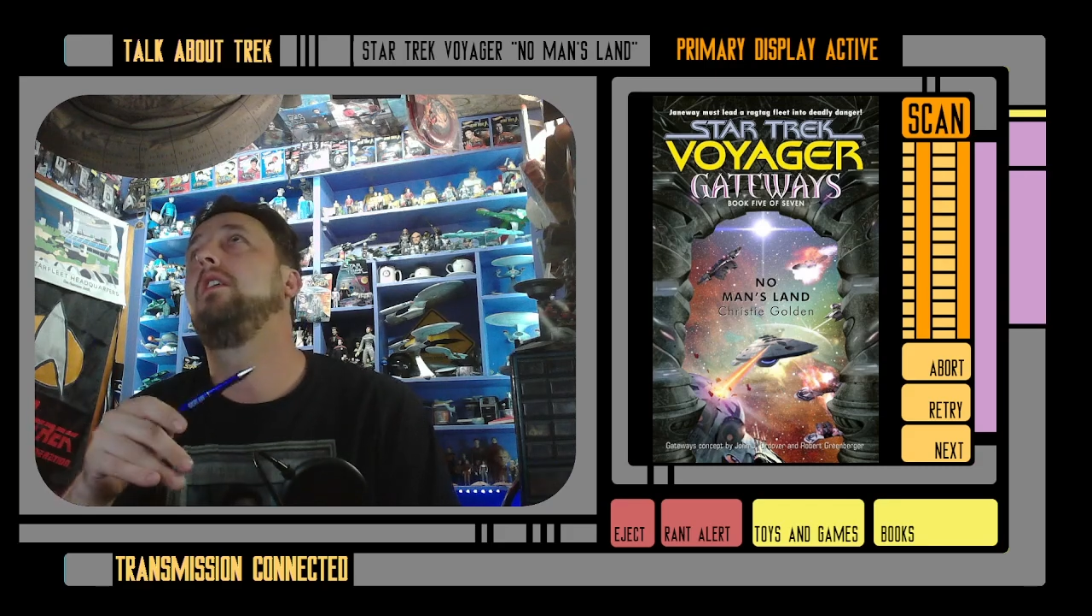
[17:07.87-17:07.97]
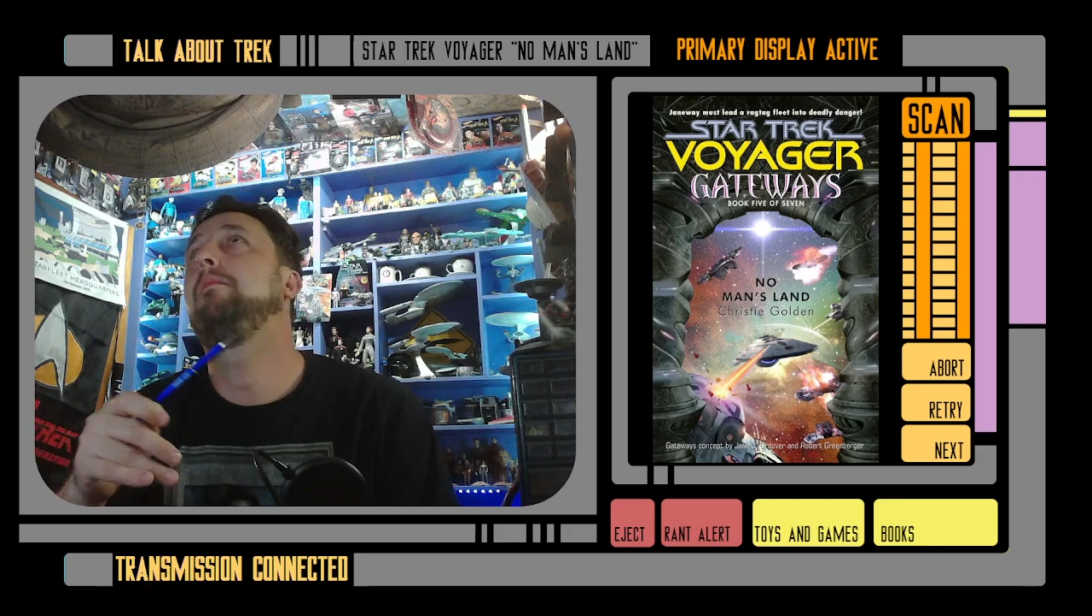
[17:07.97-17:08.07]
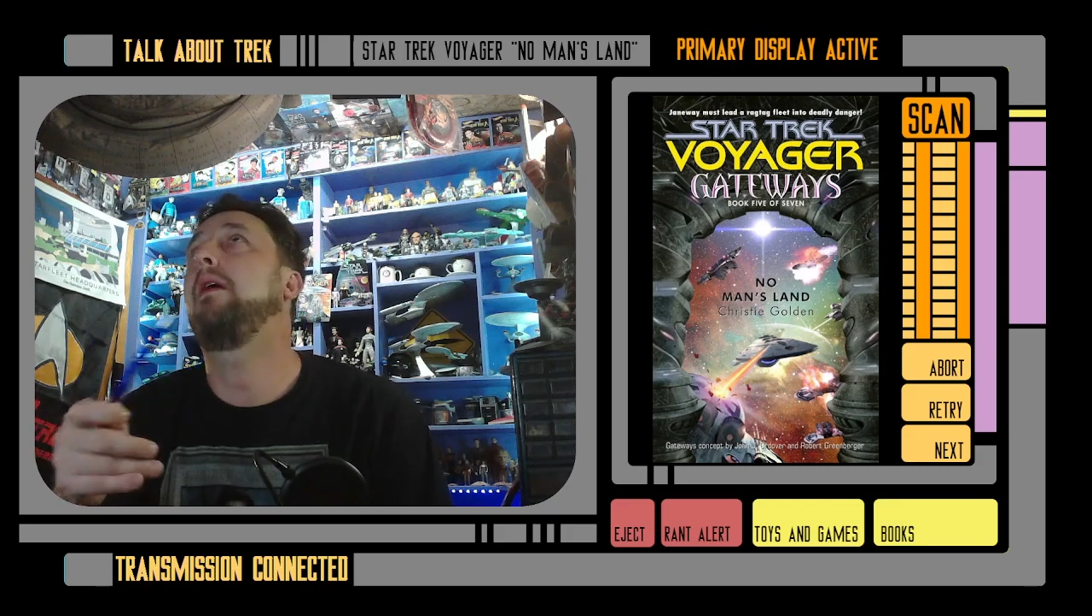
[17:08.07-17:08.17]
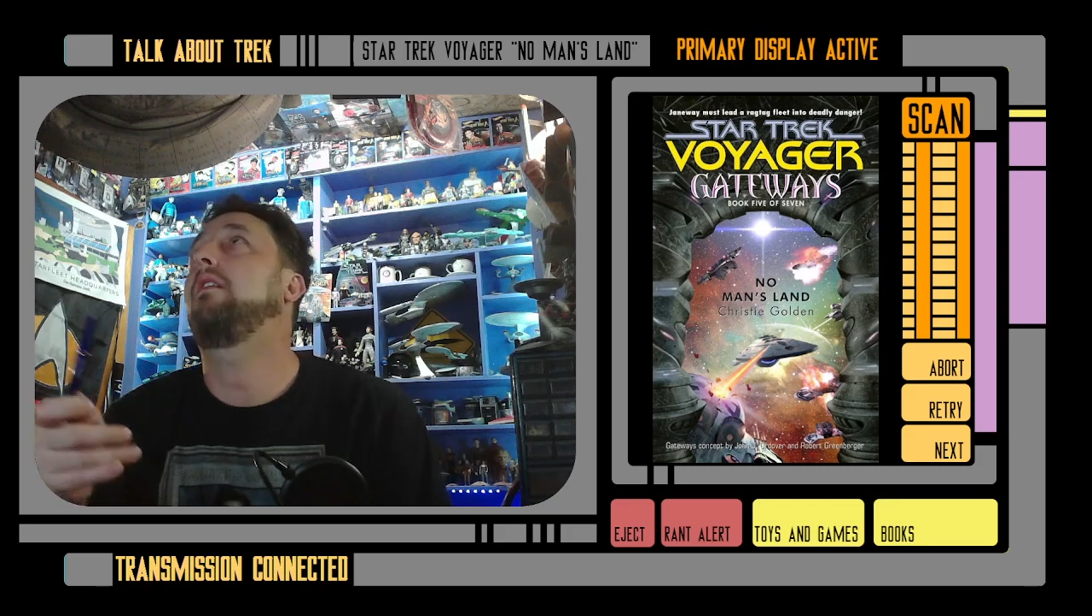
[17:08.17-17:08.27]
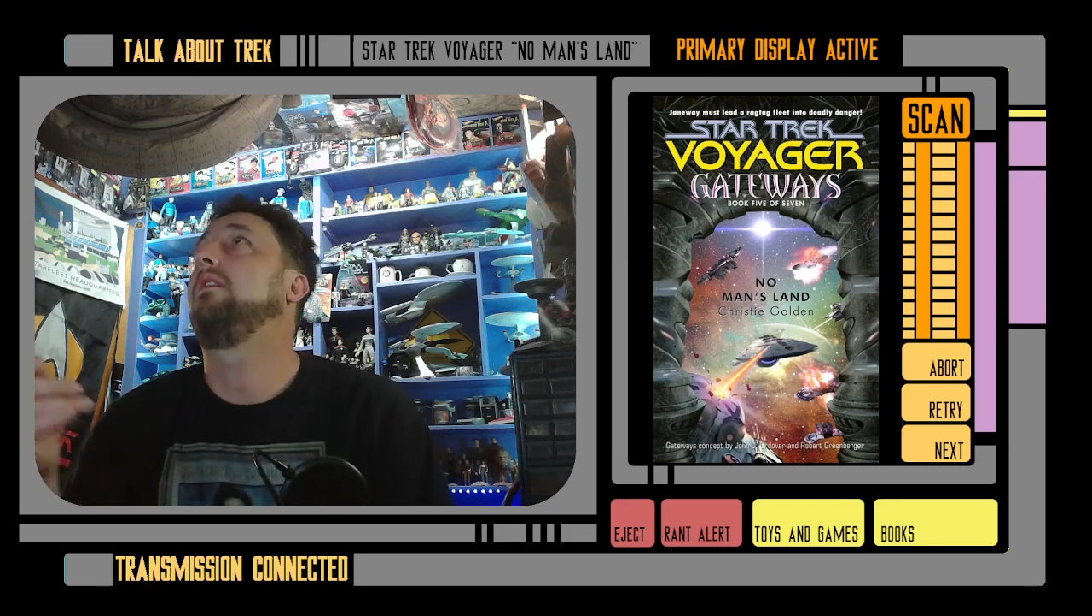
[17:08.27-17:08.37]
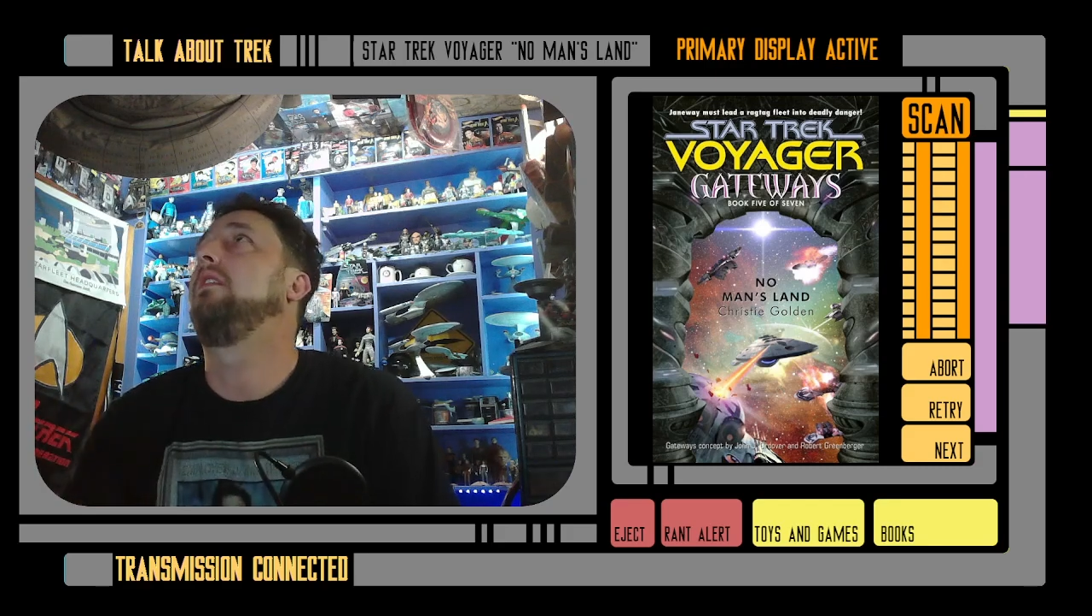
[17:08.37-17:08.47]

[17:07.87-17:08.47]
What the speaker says: But